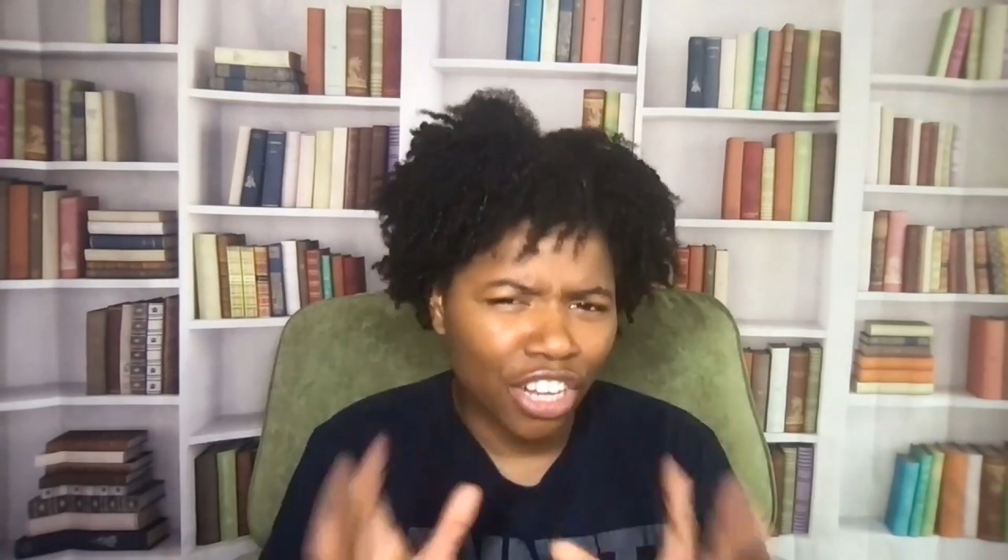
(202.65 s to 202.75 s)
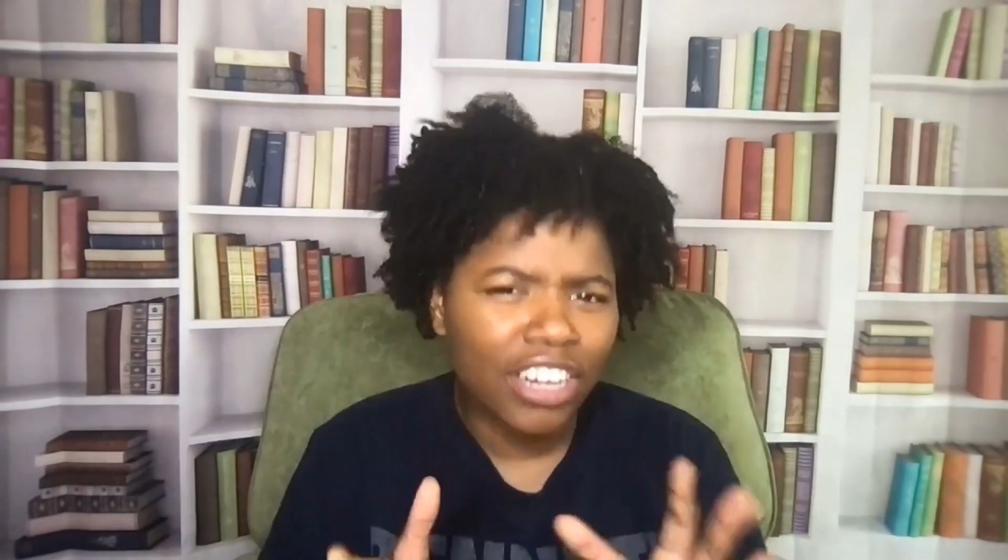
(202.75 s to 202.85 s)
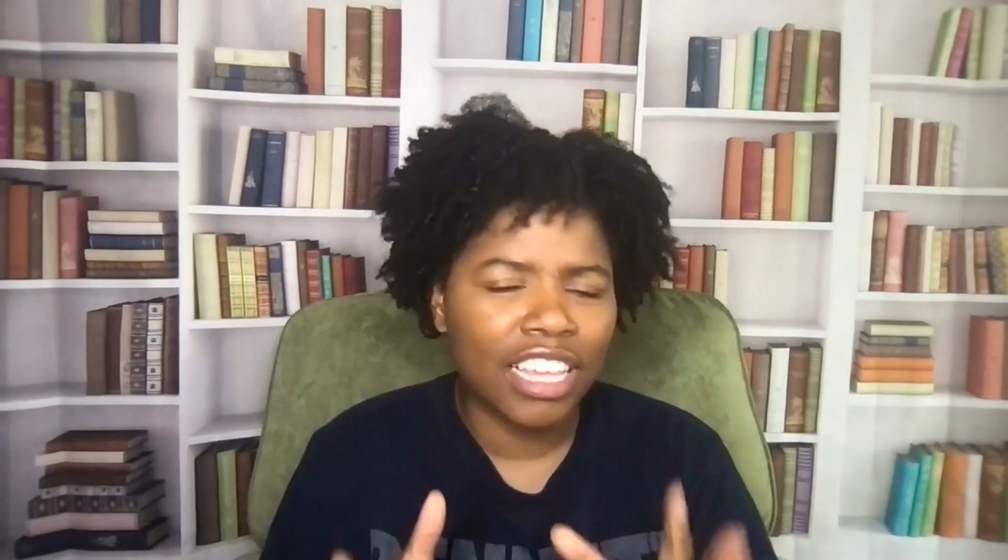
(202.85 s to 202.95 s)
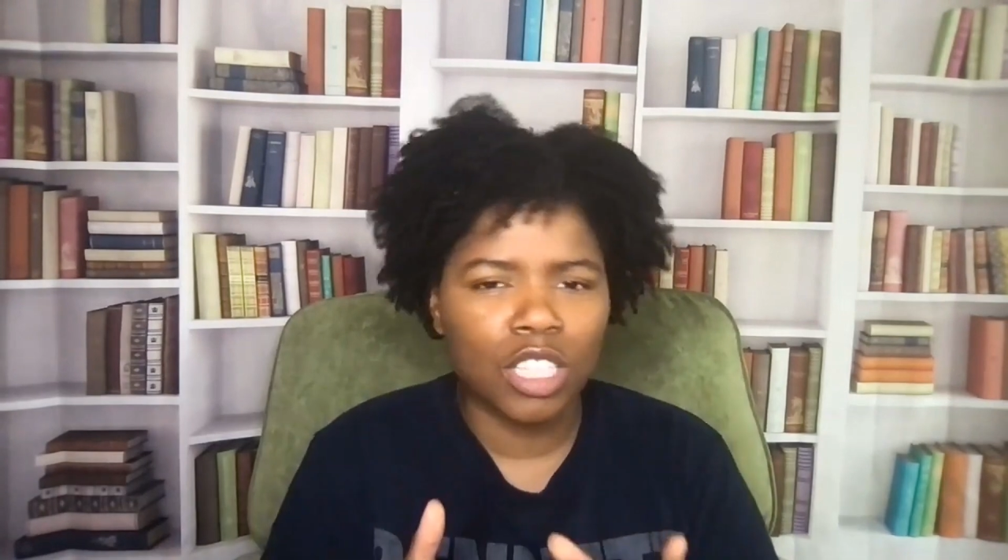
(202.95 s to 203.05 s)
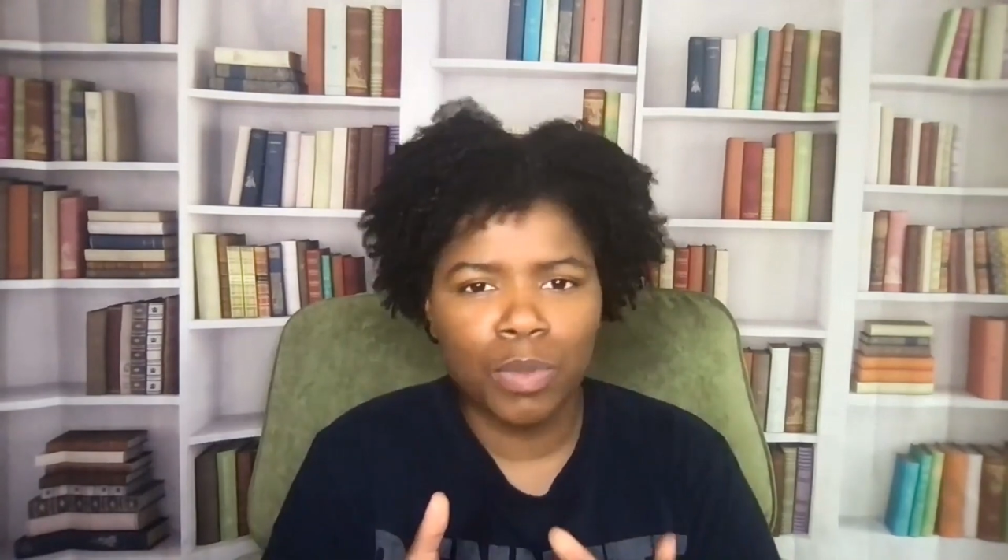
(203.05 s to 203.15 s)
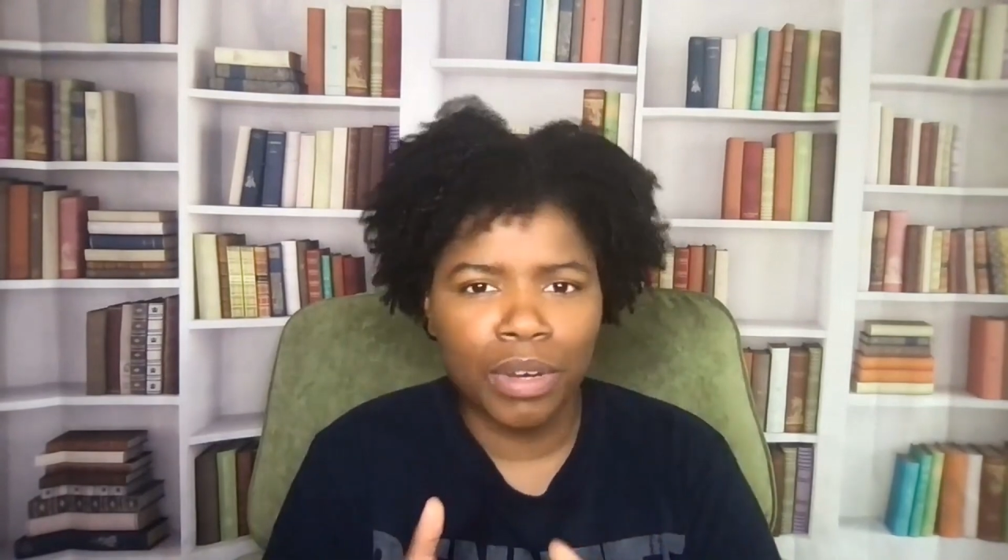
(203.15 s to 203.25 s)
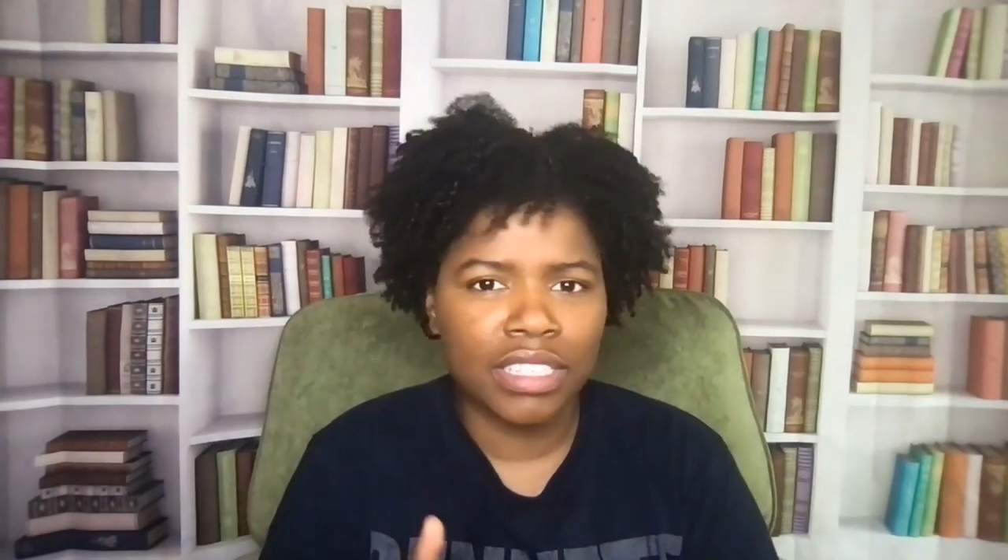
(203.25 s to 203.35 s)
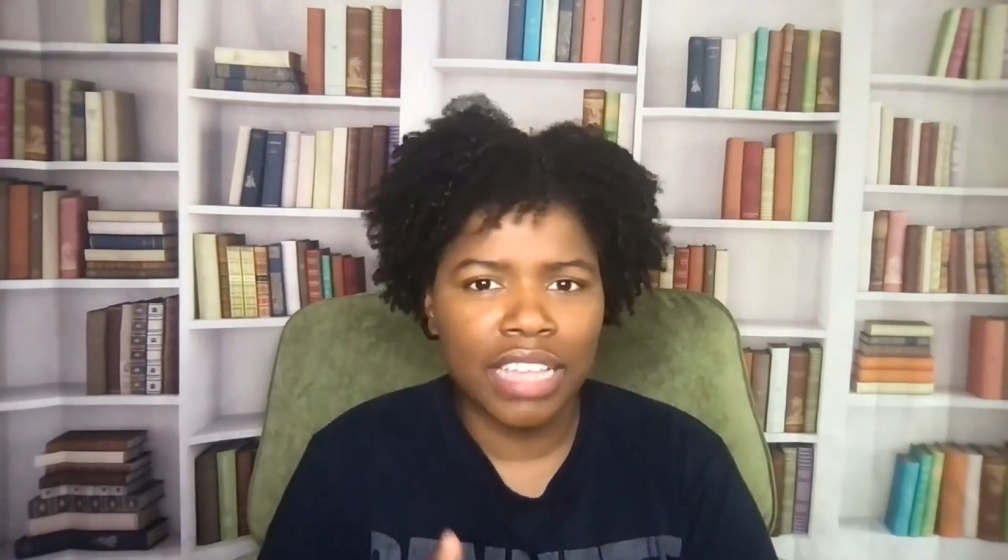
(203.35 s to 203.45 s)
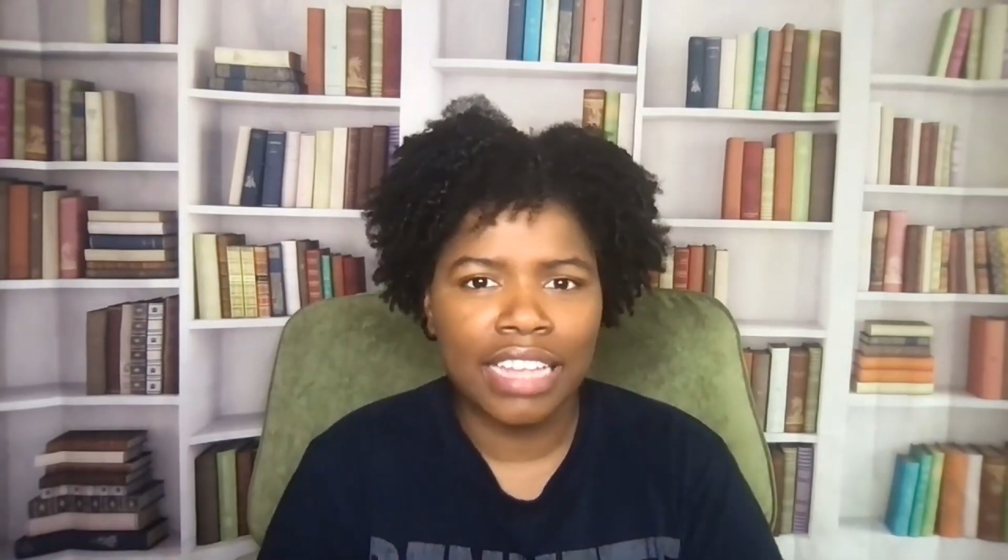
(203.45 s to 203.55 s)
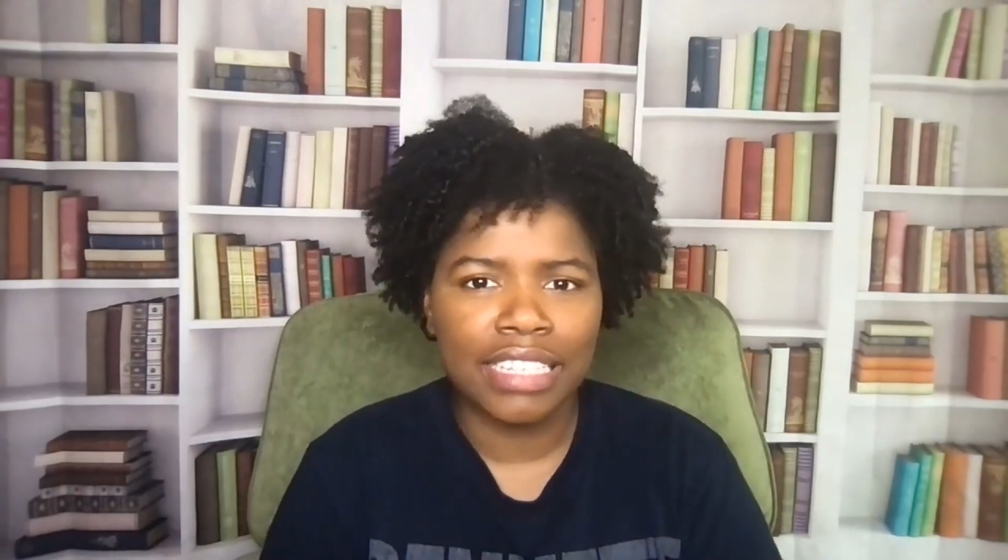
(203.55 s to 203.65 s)
learning
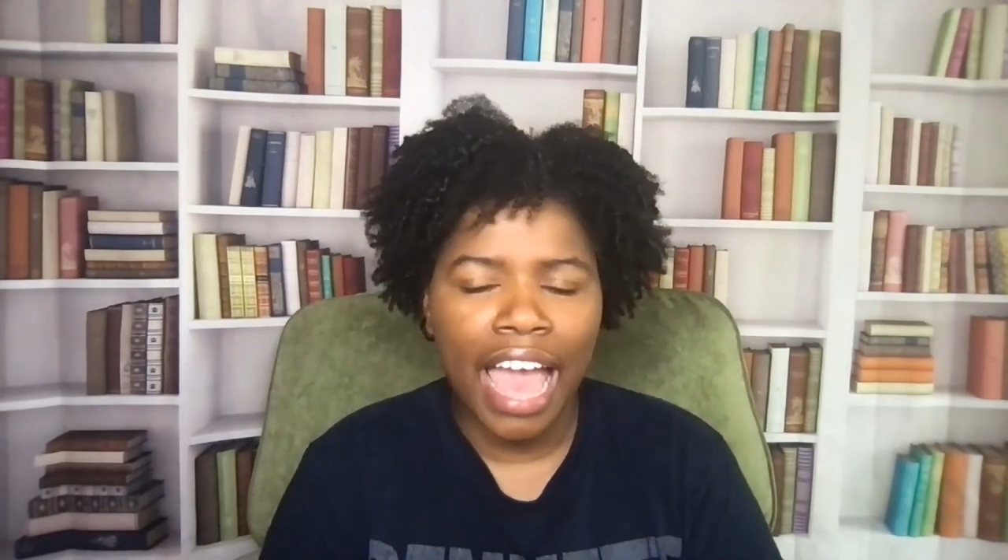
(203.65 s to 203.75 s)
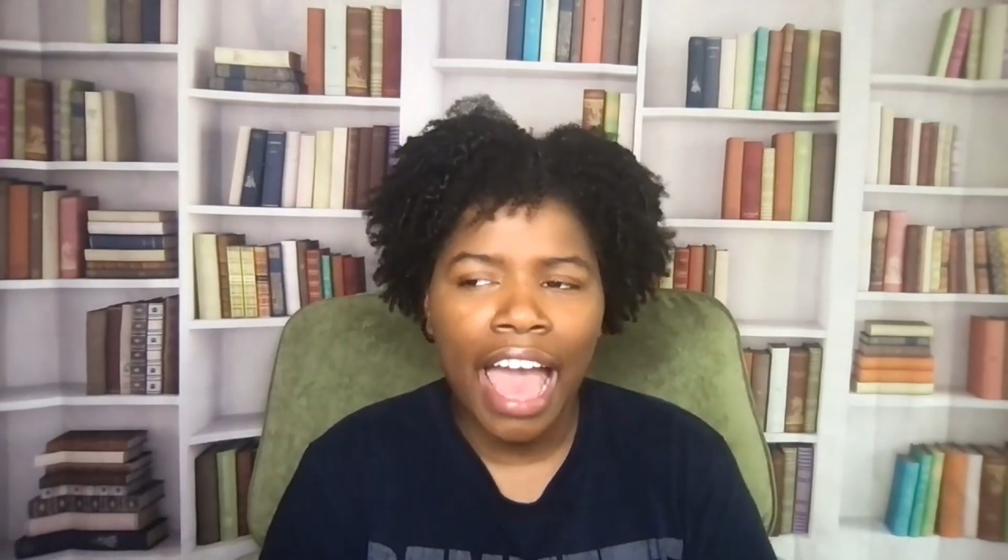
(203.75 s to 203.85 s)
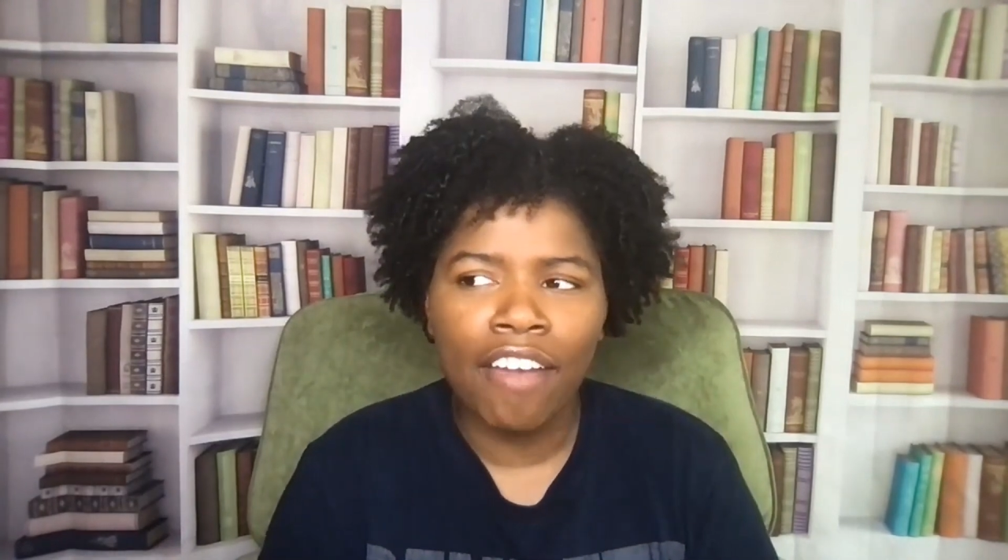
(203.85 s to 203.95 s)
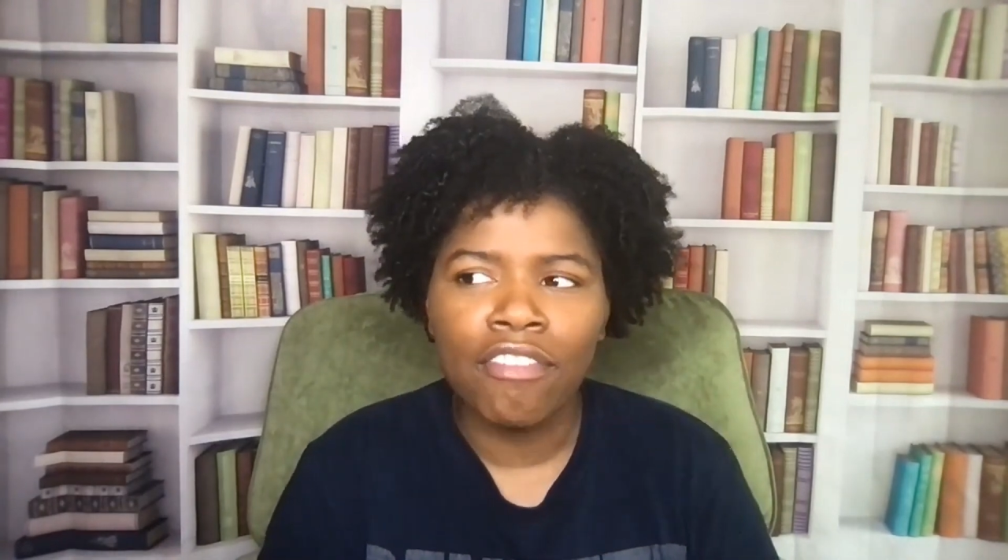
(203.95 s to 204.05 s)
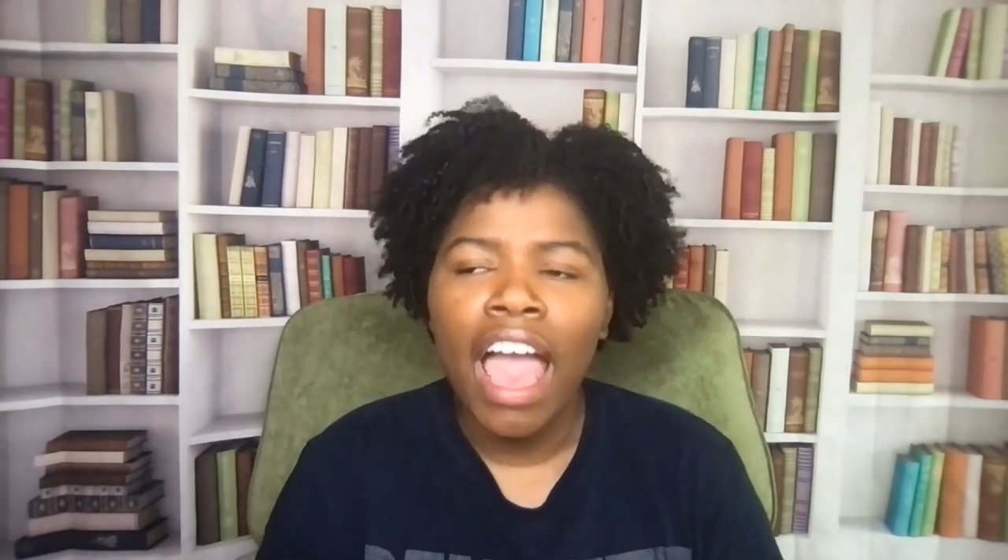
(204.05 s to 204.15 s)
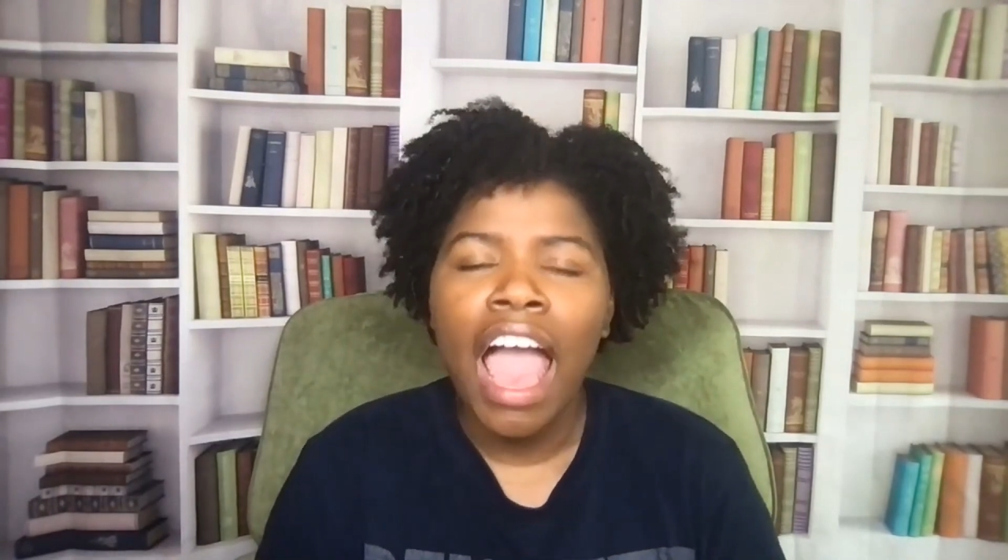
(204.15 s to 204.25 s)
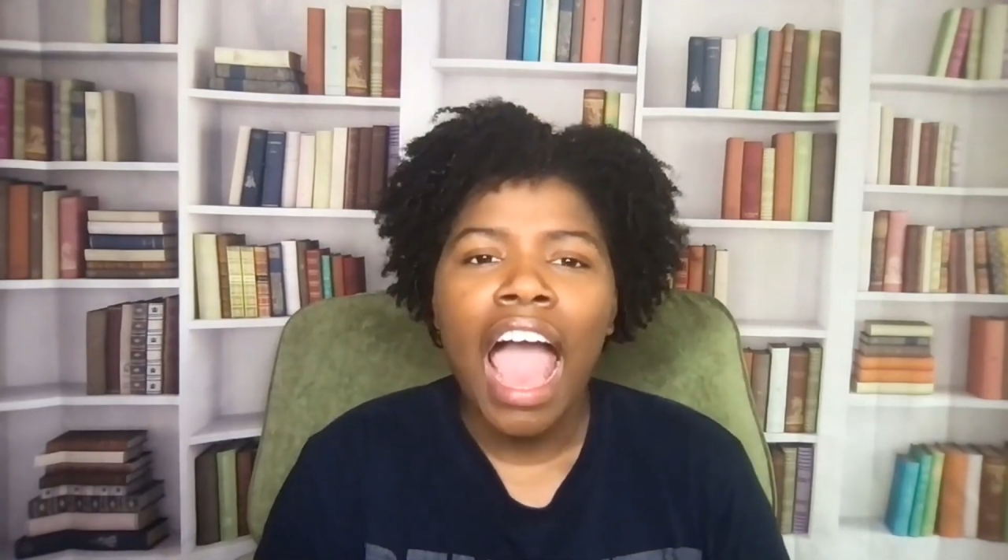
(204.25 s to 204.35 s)
experience I had to have.